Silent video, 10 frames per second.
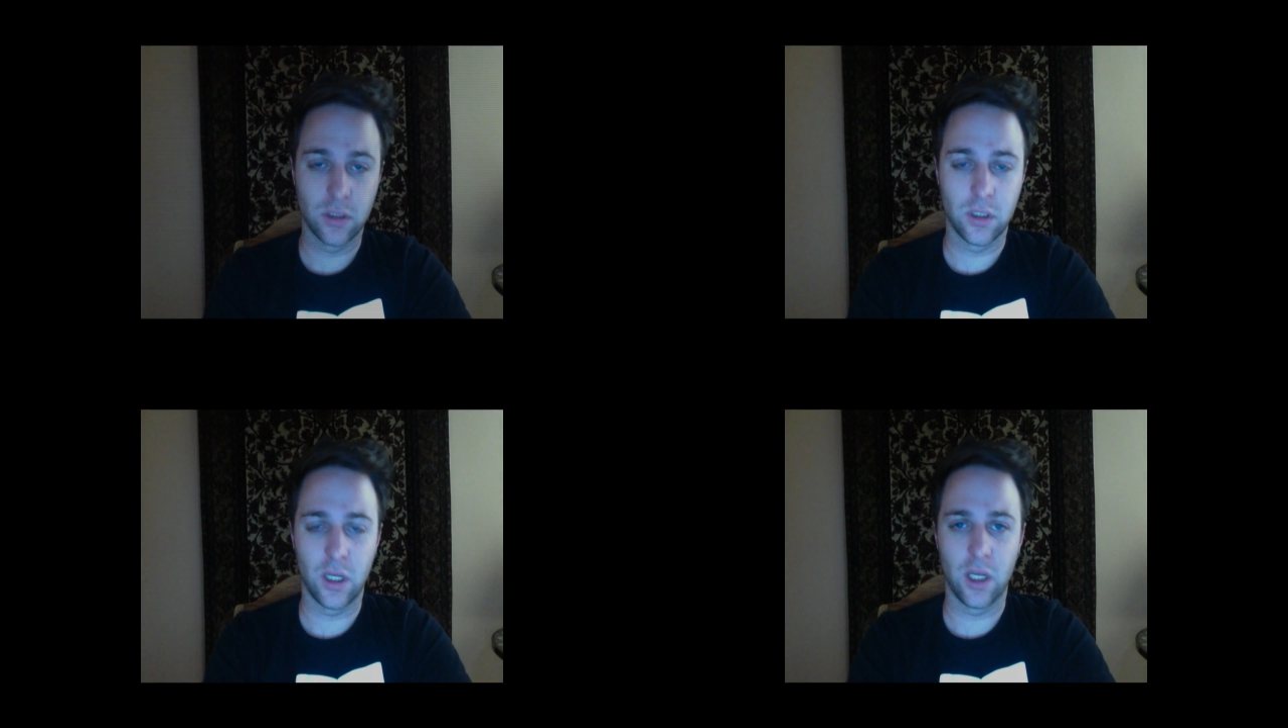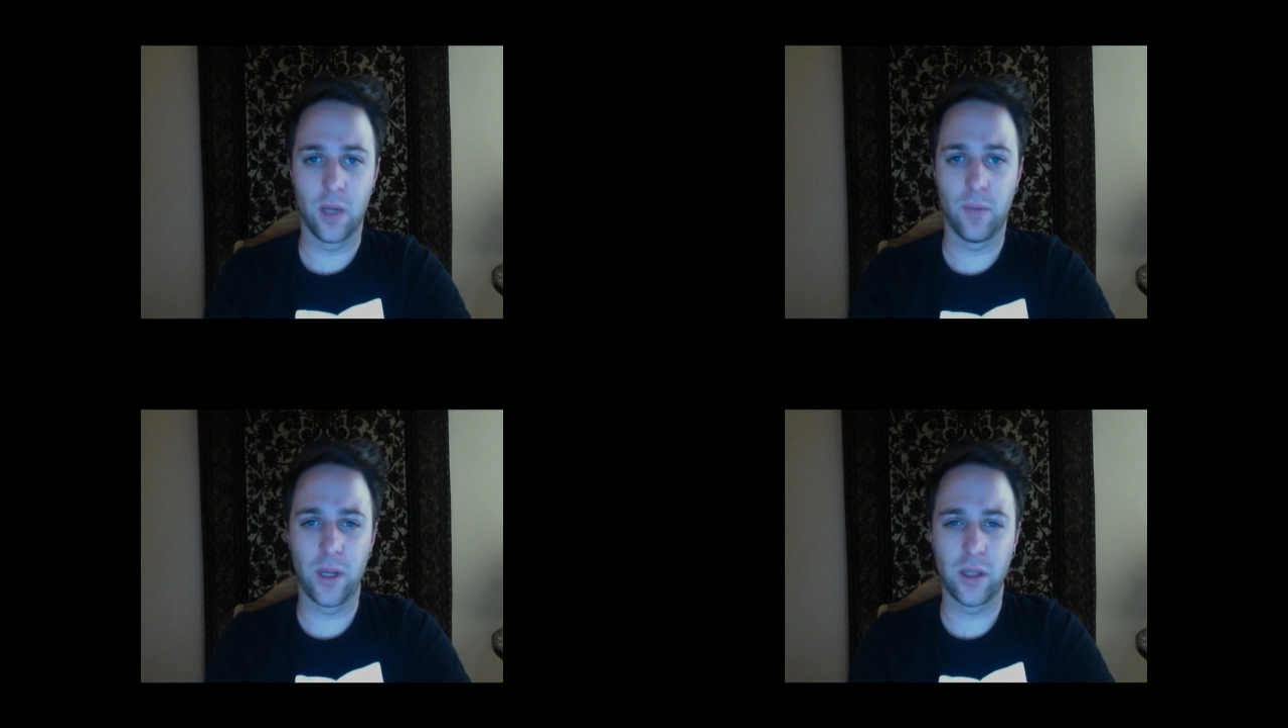
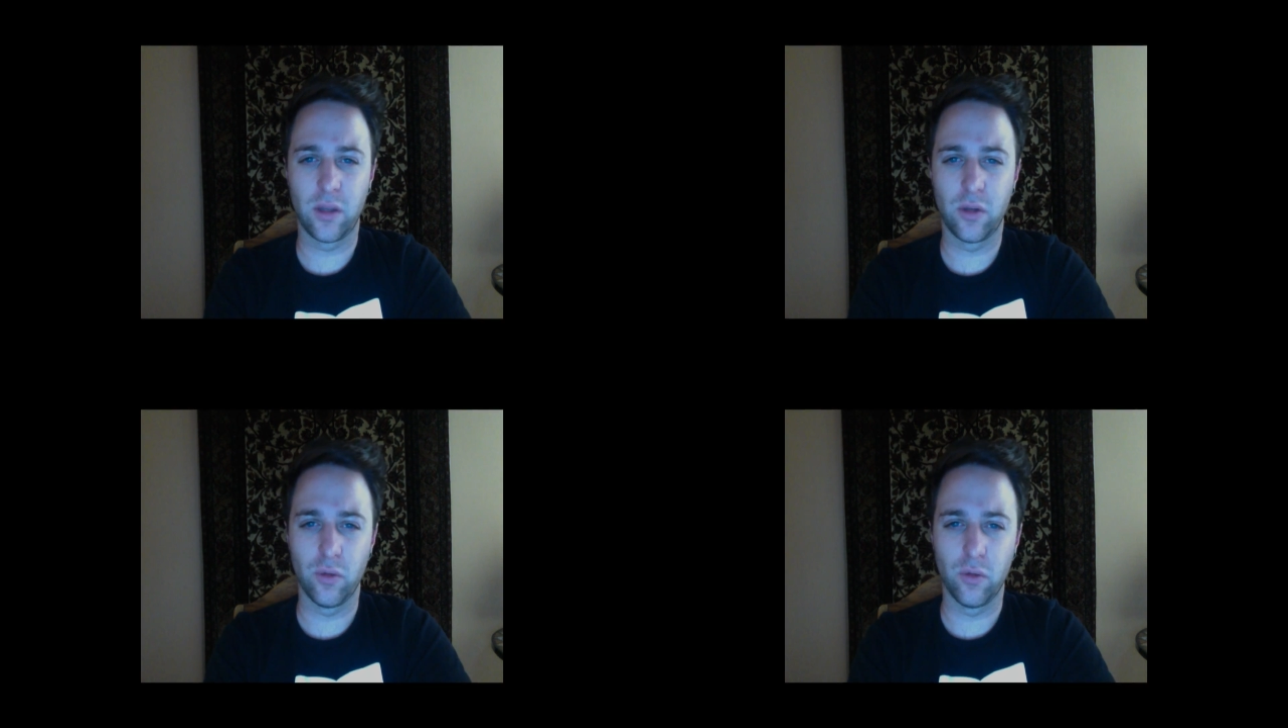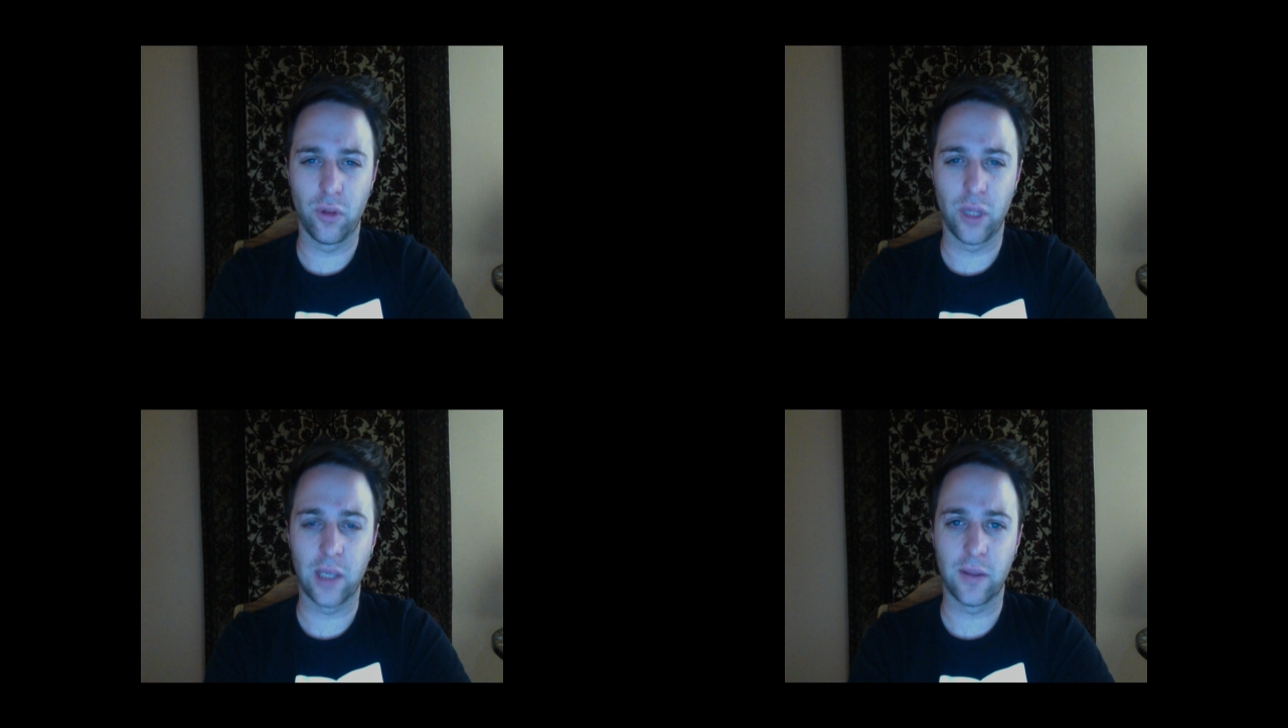I do
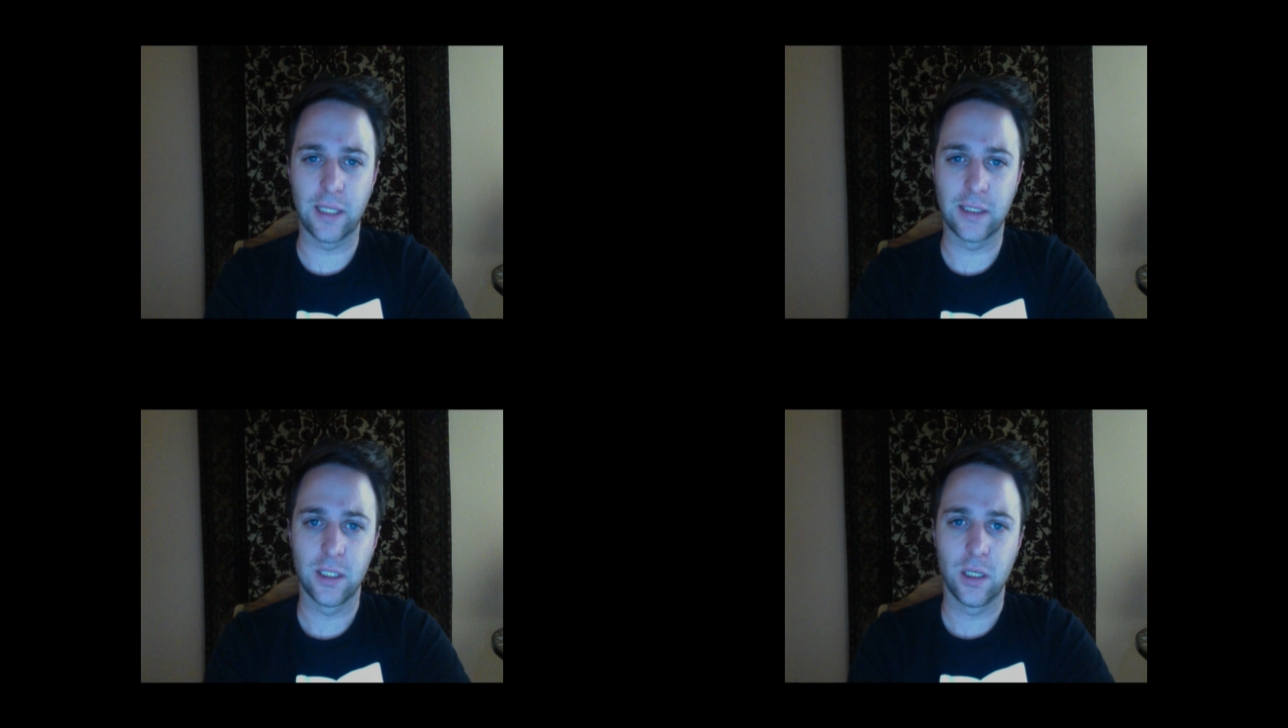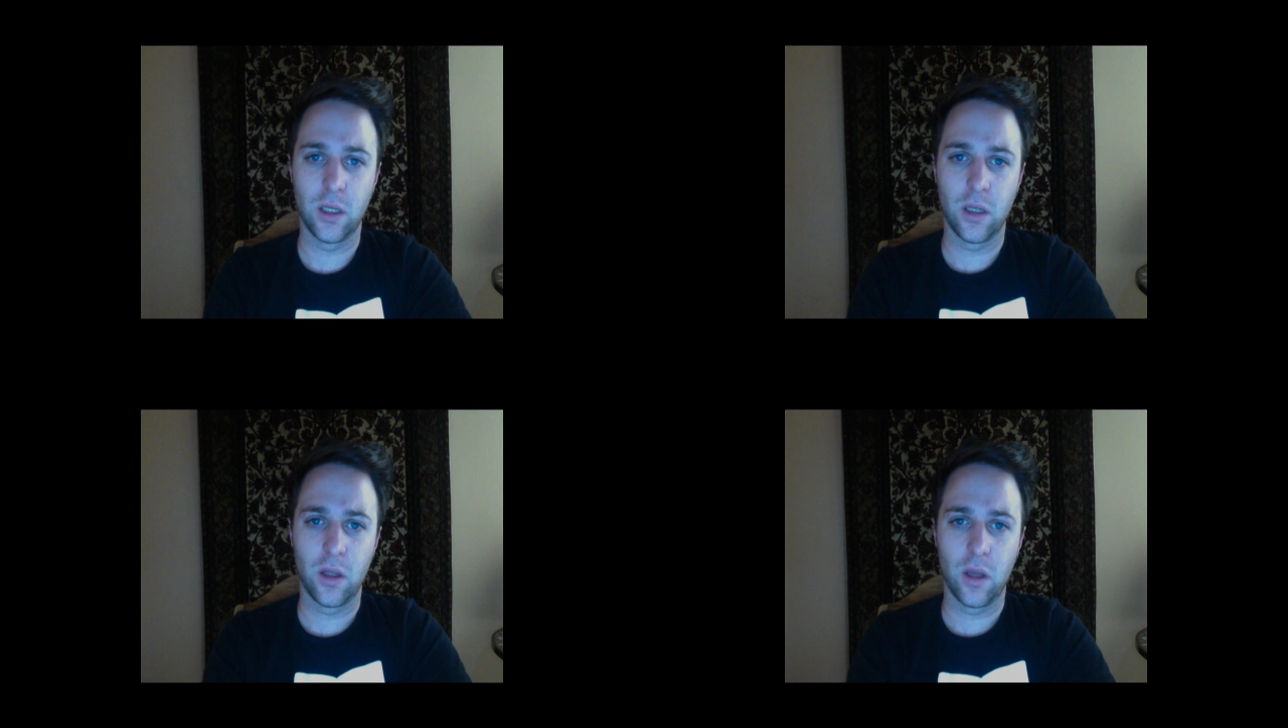think that
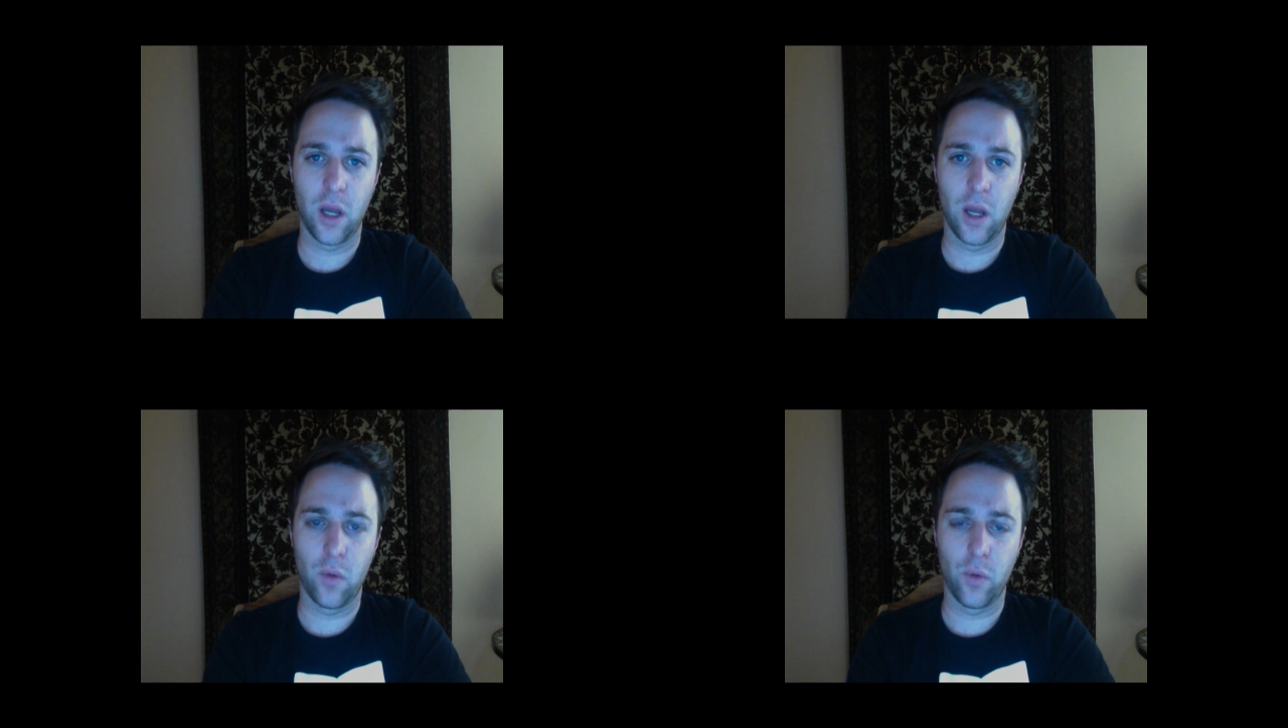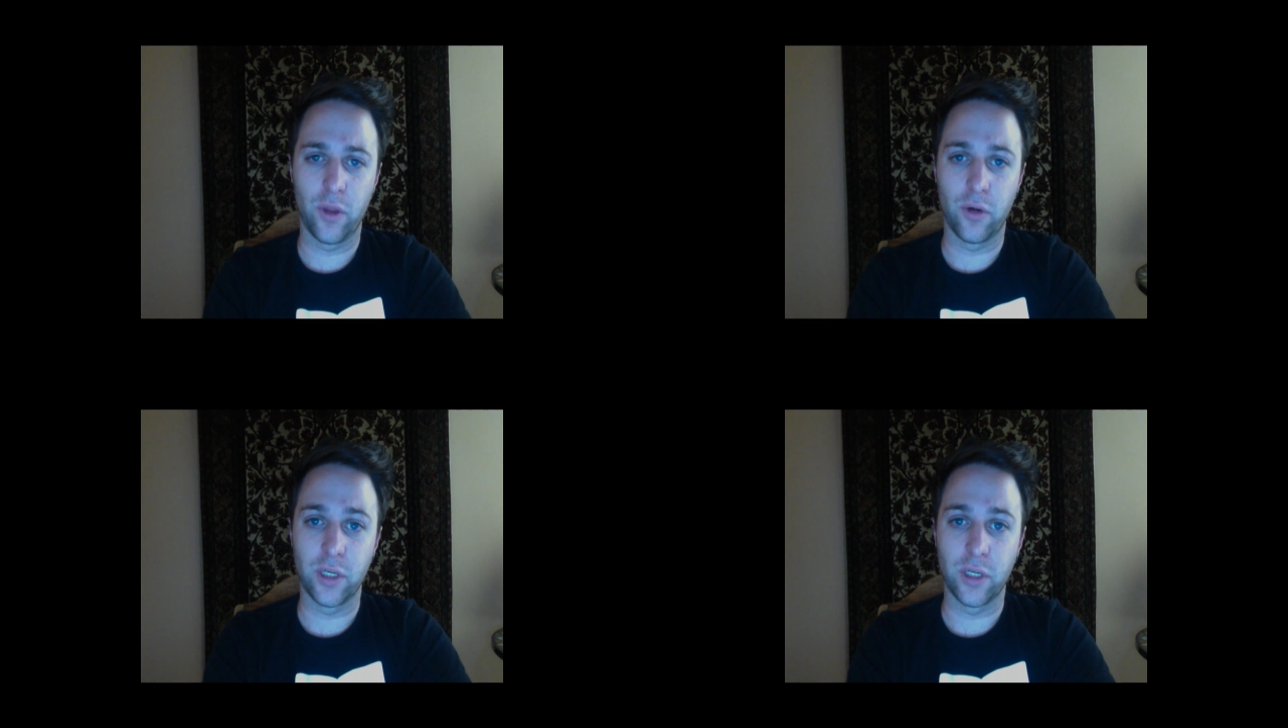whether